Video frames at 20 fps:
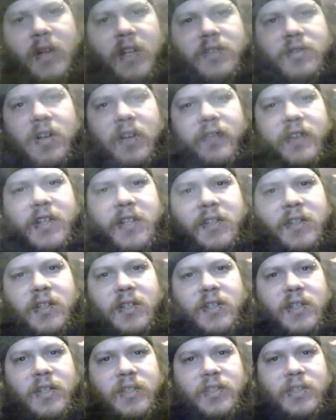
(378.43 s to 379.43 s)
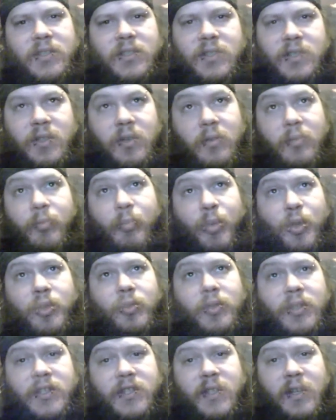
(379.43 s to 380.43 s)
make sure everything that touches your
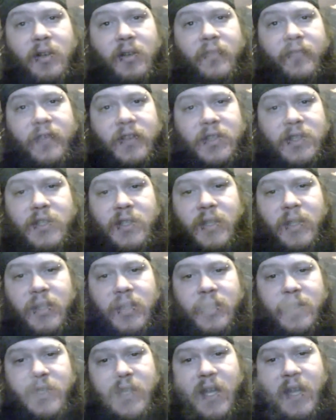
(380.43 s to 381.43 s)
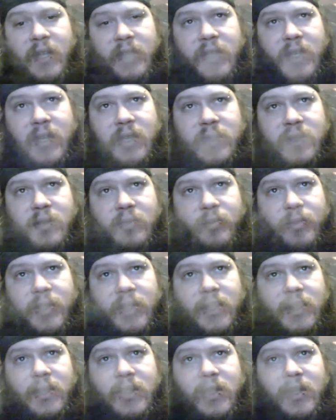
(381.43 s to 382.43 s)
brew itself is sanitized
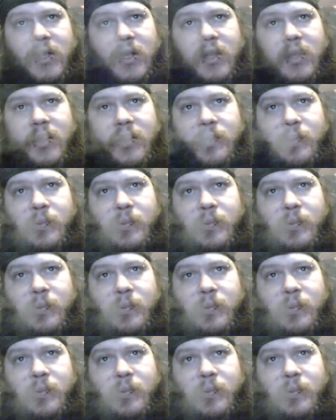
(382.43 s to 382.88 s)
completely.